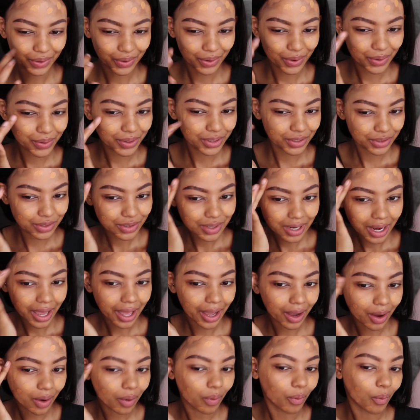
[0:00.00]
you don't need to
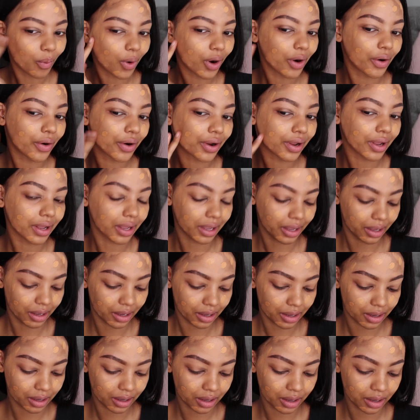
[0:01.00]
like
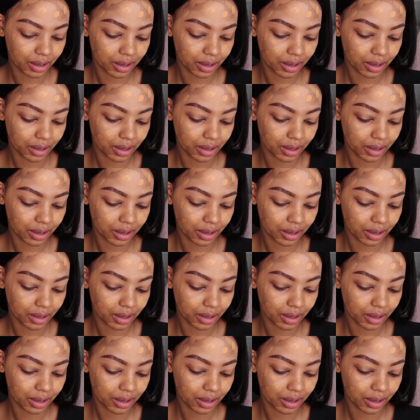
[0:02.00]
worry